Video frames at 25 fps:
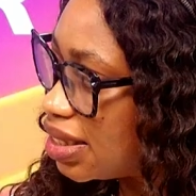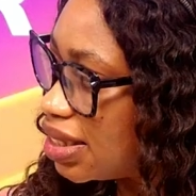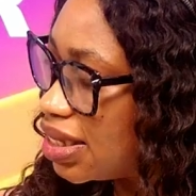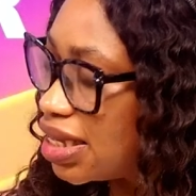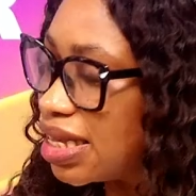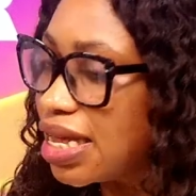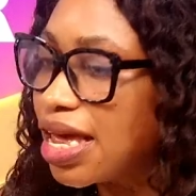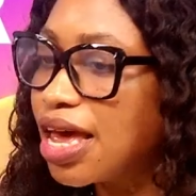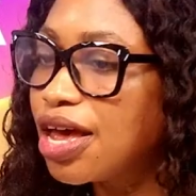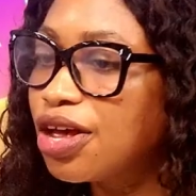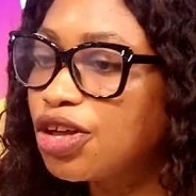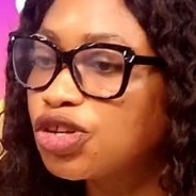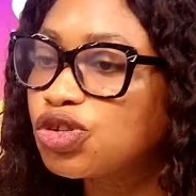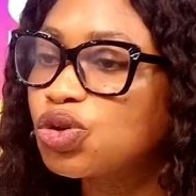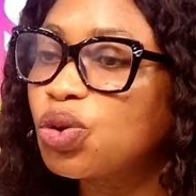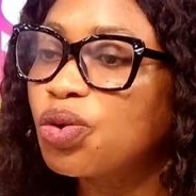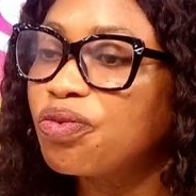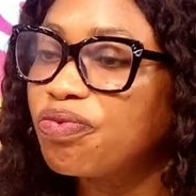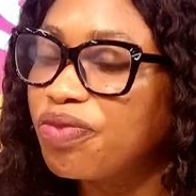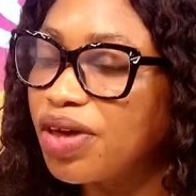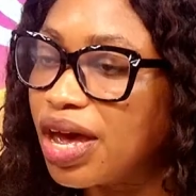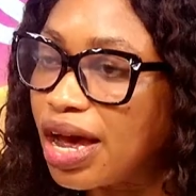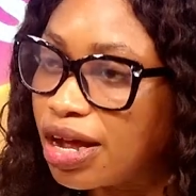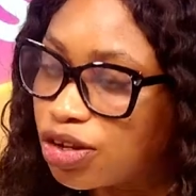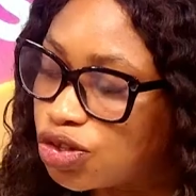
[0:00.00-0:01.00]
So they have
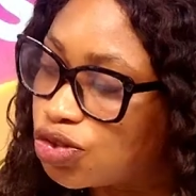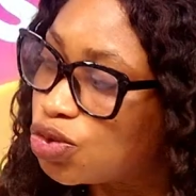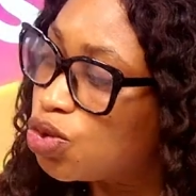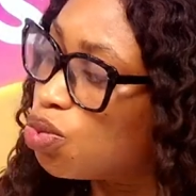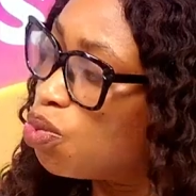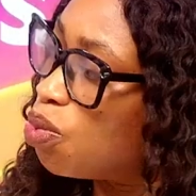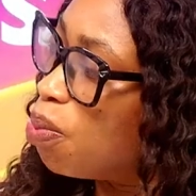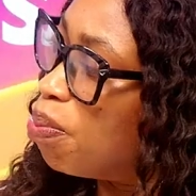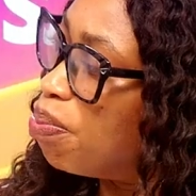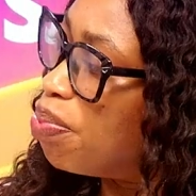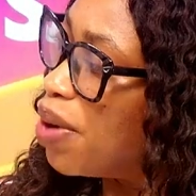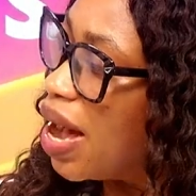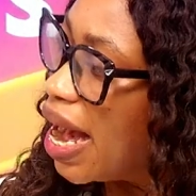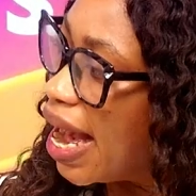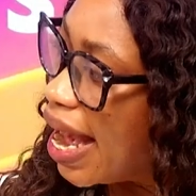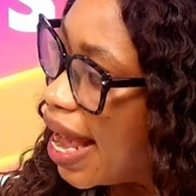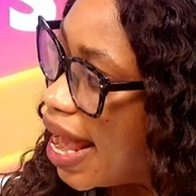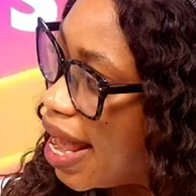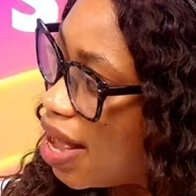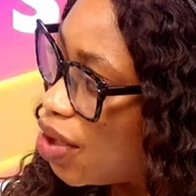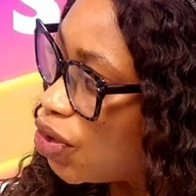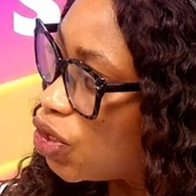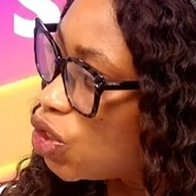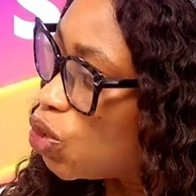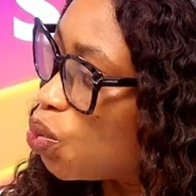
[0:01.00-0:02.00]
to buy
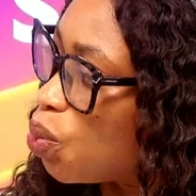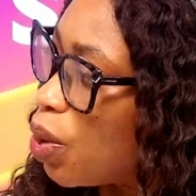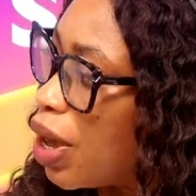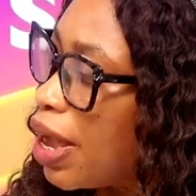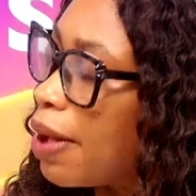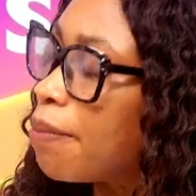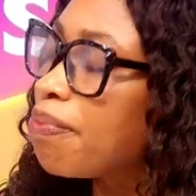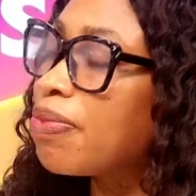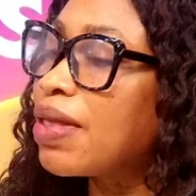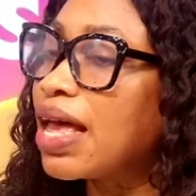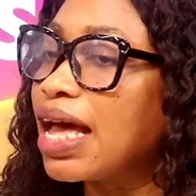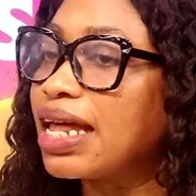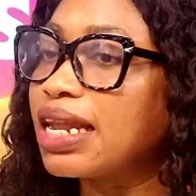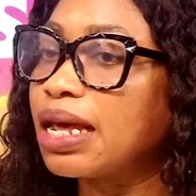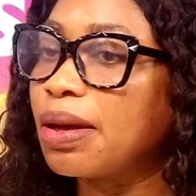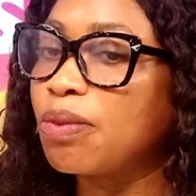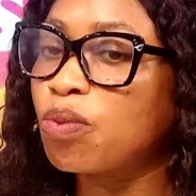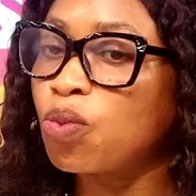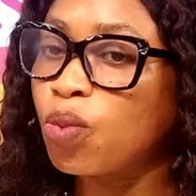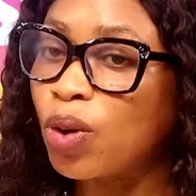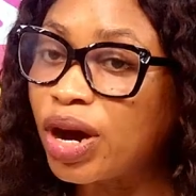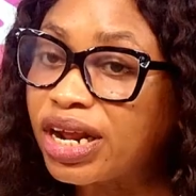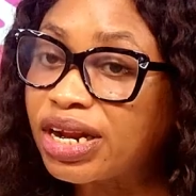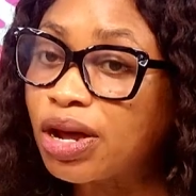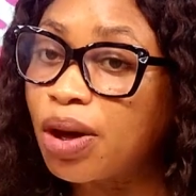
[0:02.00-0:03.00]
elsewhere. And then when they're
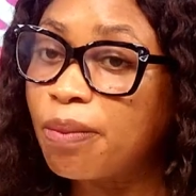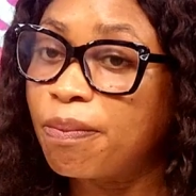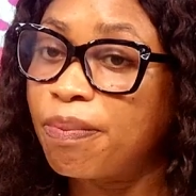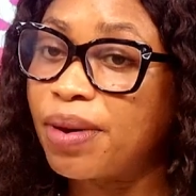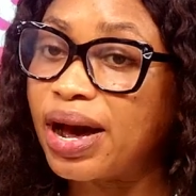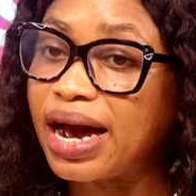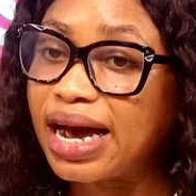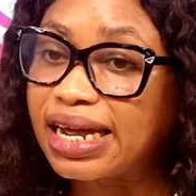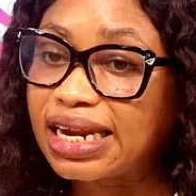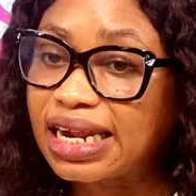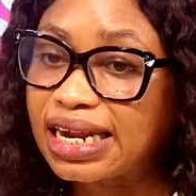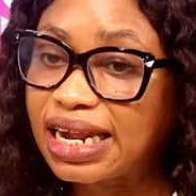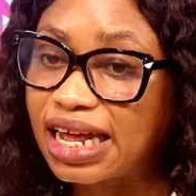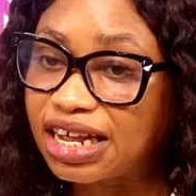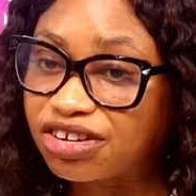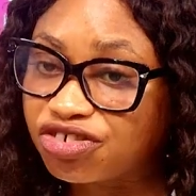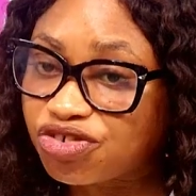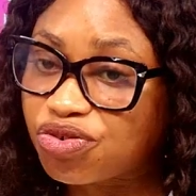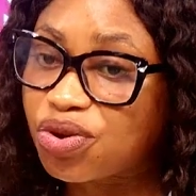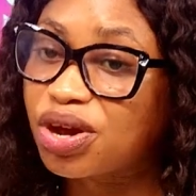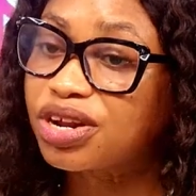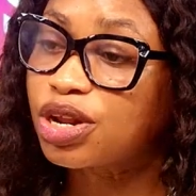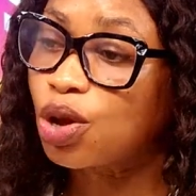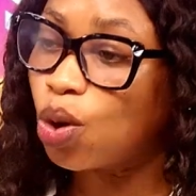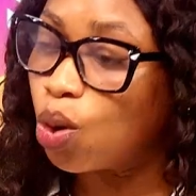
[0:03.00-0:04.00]
buying in Nigeria, they
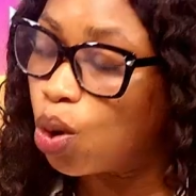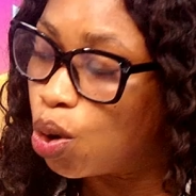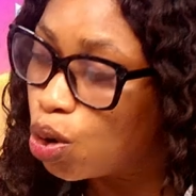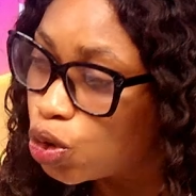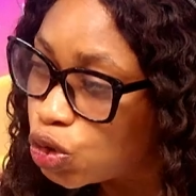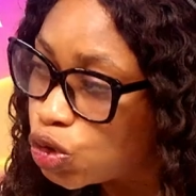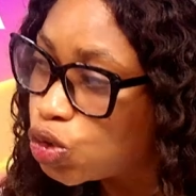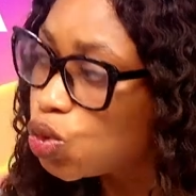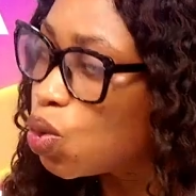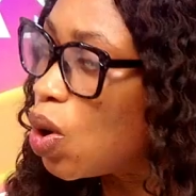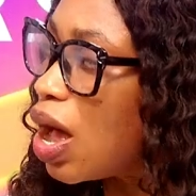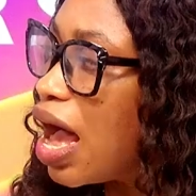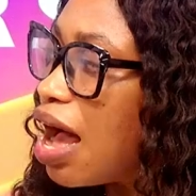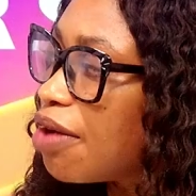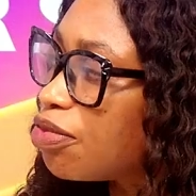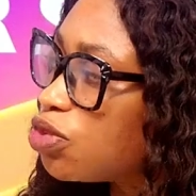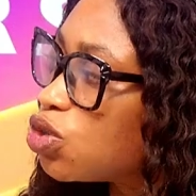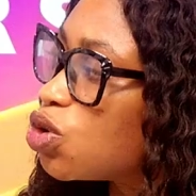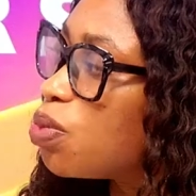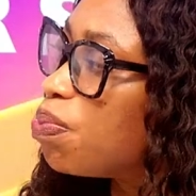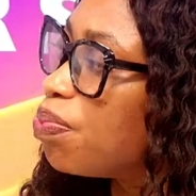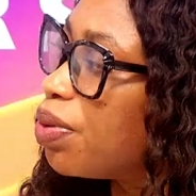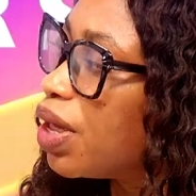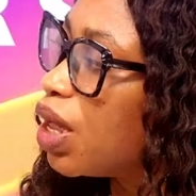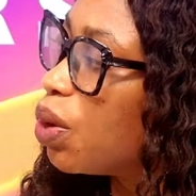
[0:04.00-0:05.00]
also have to pay
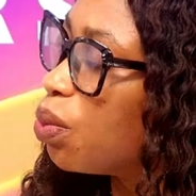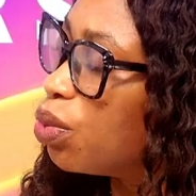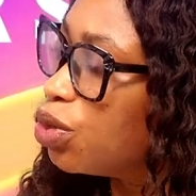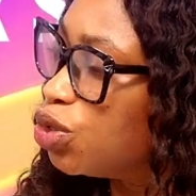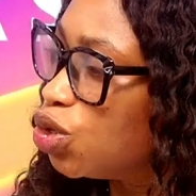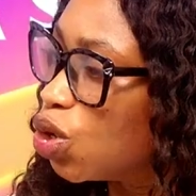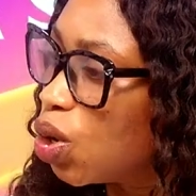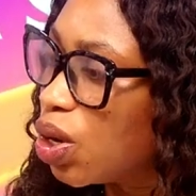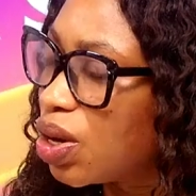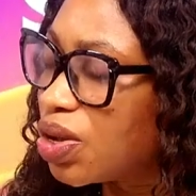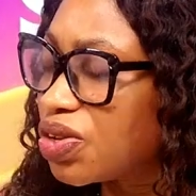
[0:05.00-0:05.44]
with dollars.